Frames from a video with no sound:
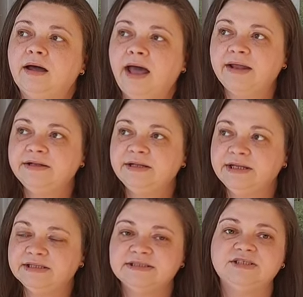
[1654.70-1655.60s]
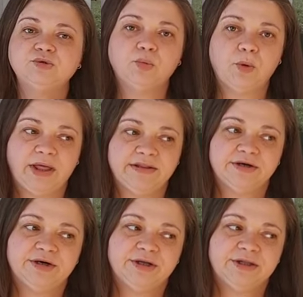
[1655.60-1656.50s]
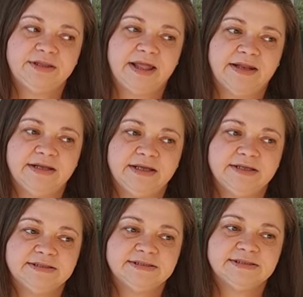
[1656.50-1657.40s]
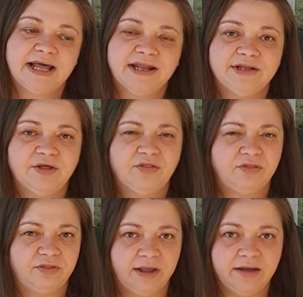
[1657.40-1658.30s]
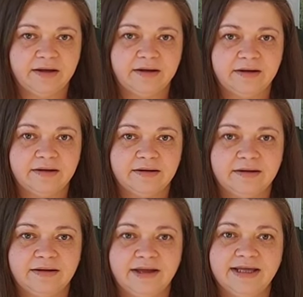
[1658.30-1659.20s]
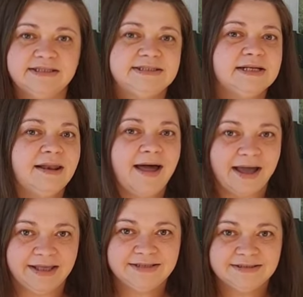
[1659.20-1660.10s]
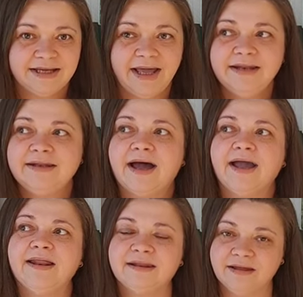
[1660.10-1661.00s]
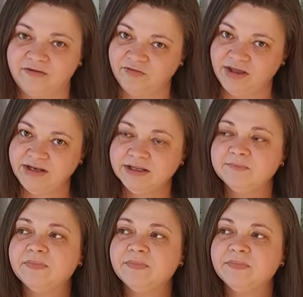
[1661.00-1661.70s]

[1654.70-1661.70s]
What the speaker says: hand knit sweater that is not thick, it's light, and I love it.